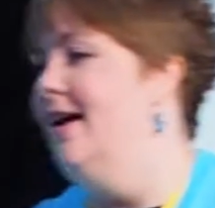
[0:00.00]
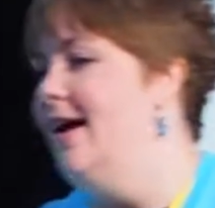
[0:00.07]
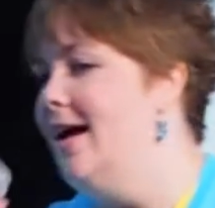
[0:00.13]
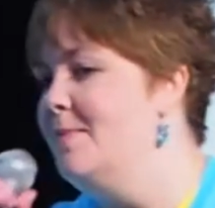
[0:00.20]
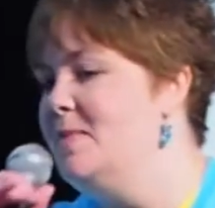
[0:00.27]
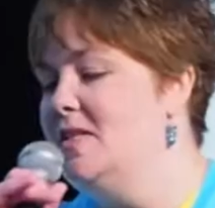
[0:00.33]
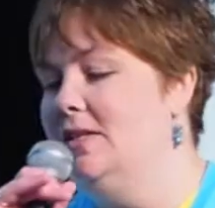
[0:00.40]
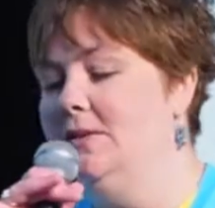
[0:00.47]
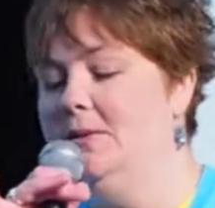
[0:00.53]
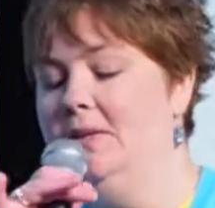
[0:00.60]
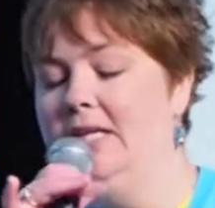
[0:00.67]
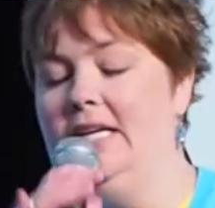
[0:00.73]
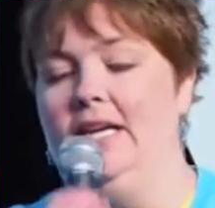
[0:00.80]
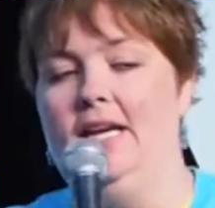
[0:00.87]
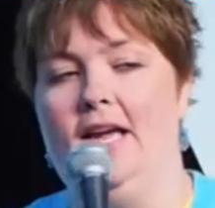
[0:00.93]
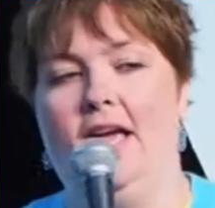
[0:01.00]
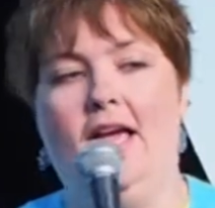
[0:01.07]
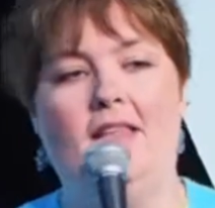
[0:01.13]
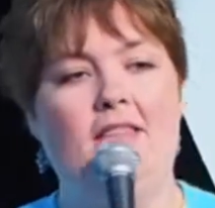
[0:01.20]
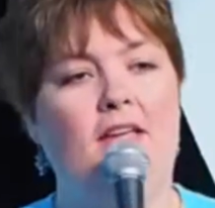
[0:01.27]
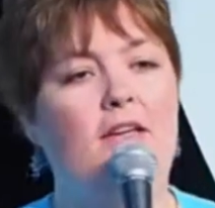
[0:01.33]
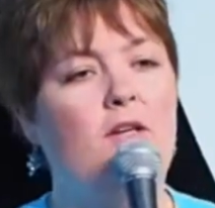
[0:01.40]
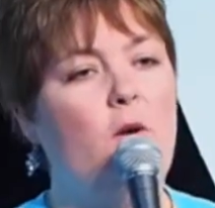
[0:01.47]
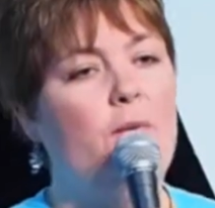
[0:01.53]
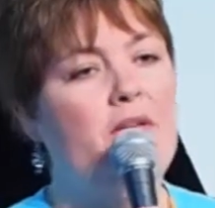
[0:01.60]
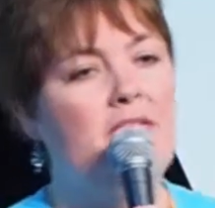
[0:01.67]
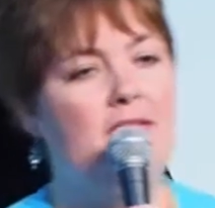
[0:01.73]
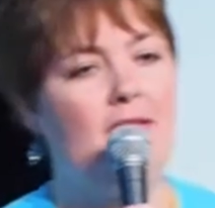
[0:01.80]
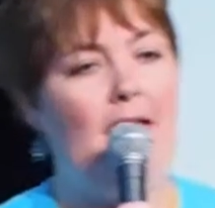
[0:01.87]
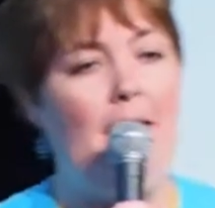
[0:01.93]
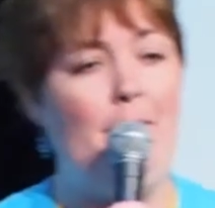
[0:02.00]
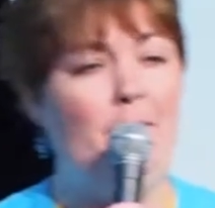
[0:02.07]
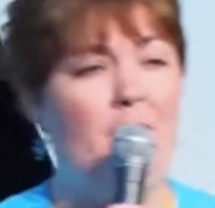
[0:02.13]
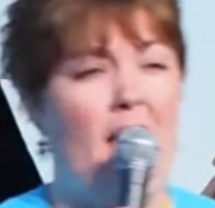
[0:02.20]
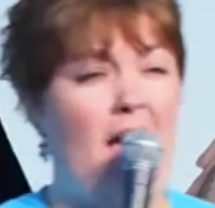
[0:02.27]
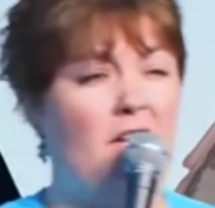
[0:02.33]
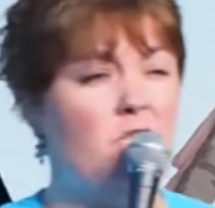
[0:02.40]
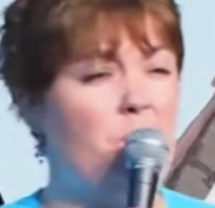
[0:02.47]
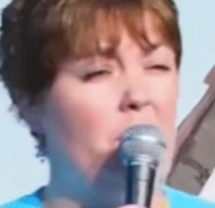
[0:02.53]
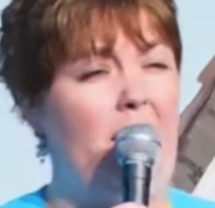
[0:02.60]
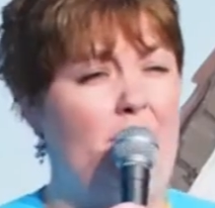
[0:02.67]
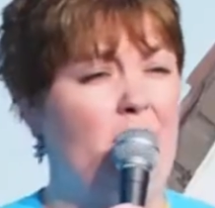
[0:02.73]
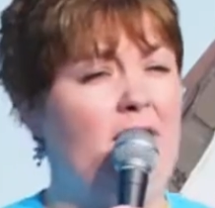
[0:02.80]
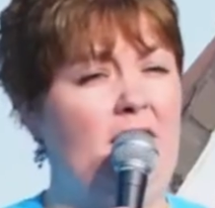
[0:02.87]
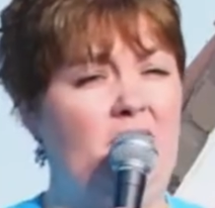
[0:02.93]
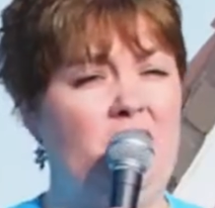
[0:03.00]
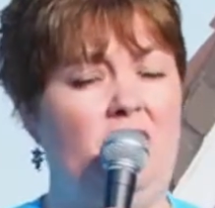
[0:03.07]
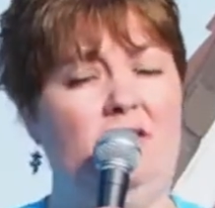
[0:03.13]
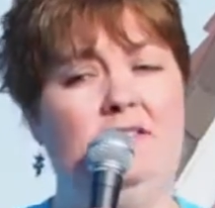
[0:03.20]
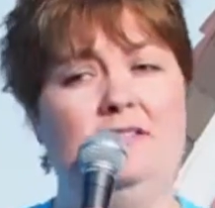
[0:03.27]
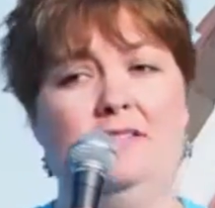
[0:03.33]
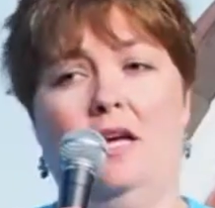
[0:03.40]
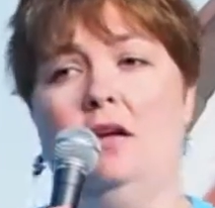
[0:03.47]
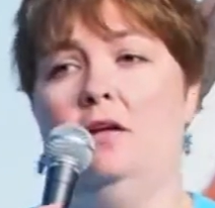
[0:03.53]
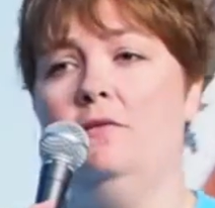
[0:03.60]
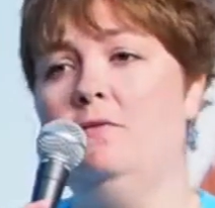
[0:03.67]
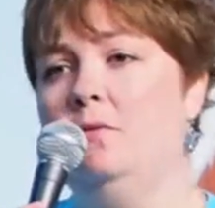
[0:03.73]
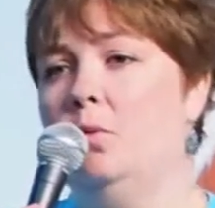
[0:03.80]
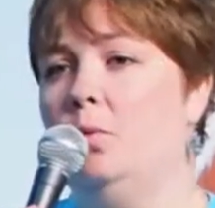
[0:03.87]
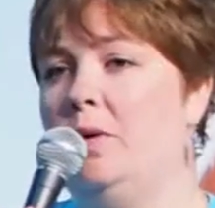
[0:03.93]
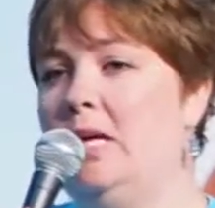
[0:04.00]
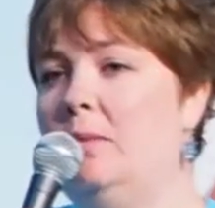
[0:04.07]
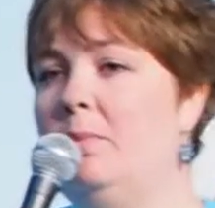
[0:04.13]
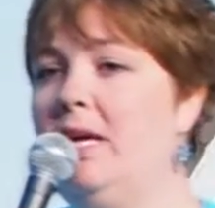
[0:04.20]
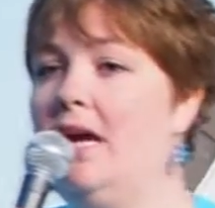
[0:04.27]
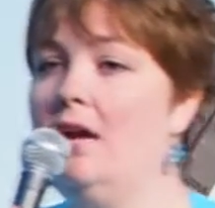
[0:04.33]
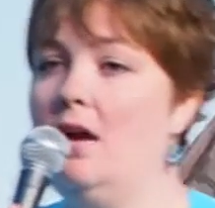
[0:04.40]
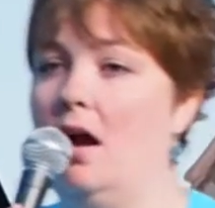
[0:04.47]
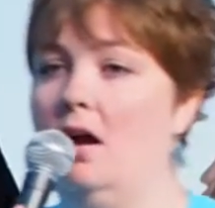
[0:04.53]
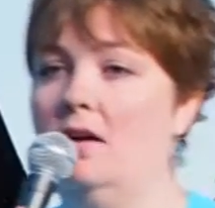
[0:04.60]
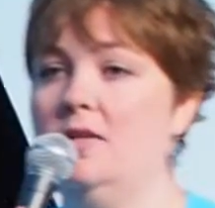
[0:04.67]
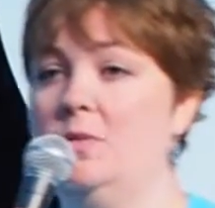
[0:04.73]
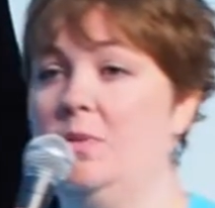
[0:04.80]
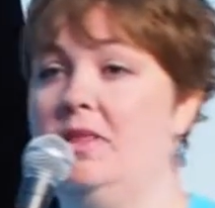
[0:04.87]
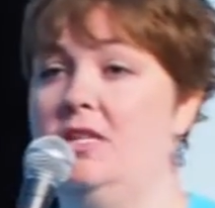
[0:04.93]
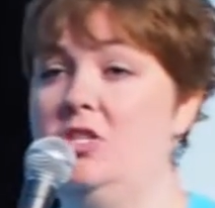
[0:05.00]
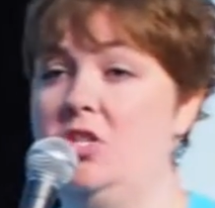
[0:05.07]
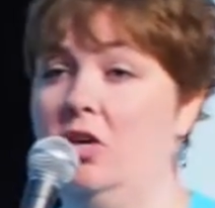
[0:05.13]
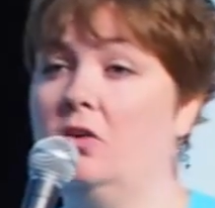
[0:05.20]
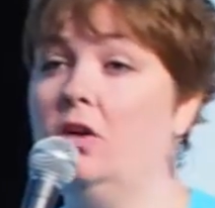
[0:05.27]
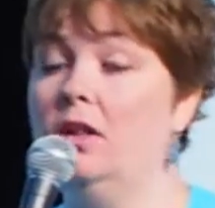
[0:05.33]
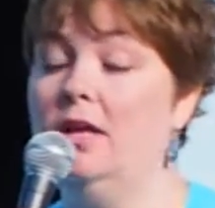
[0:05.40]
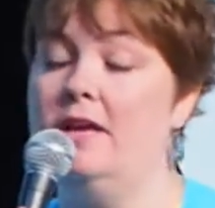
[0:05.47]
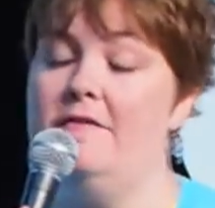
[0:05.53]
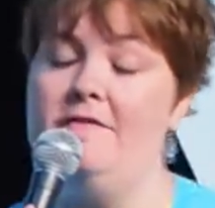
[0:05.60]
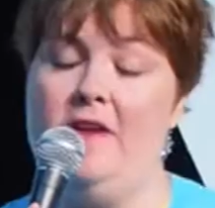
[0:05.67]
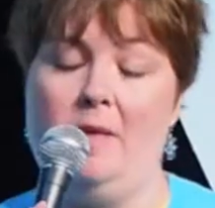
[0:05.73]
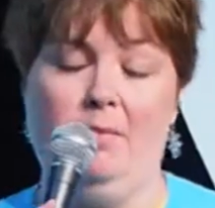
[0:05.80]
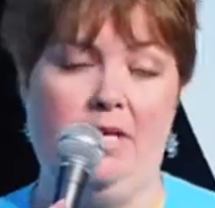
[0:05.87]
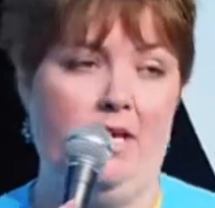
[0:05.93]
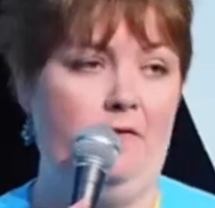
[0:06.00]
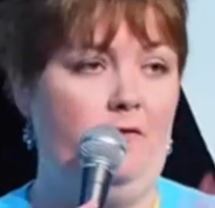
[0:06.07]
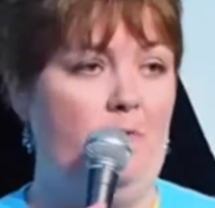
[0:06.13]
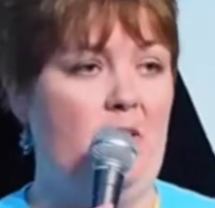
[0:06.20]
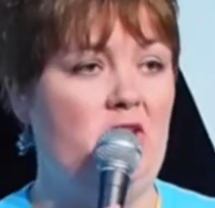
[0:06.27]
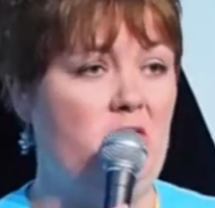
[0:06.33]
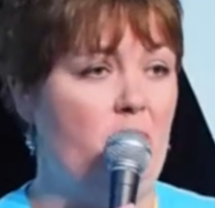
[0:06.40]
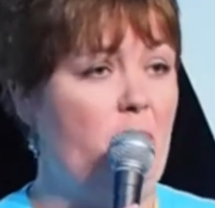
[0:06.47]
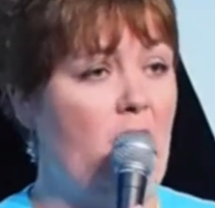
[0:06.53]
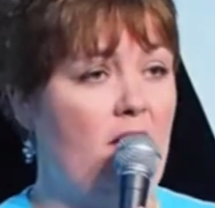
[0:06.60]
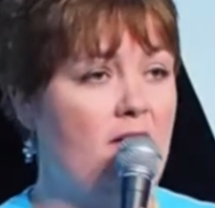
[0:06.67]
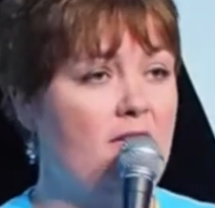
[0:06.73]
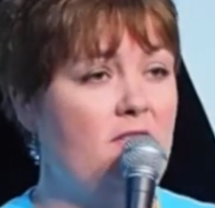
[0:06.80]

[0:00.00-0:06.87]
Absolutely. And then going into the actual application itself, we begin ours with a general and family information part.